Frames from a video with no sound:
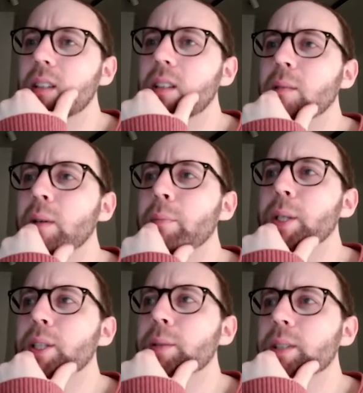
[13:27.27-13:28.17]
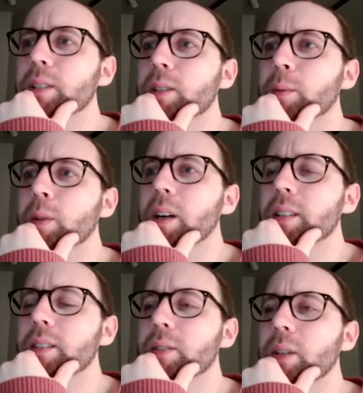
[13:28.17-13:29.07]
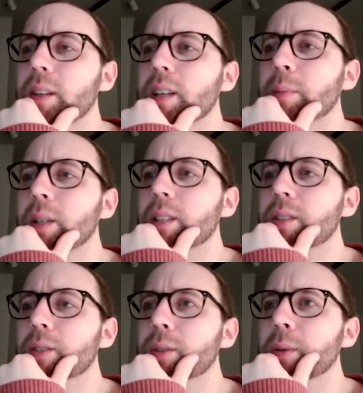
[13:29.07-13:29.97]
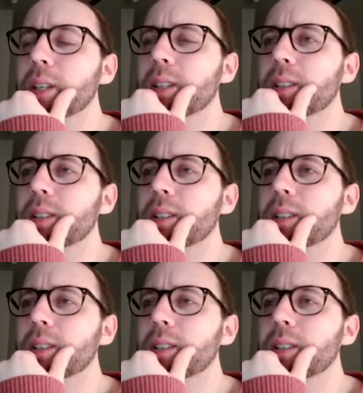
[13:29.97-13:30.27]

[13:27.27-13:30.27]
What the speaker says: And my bishop's a little more active, so I think I'm gonna do it.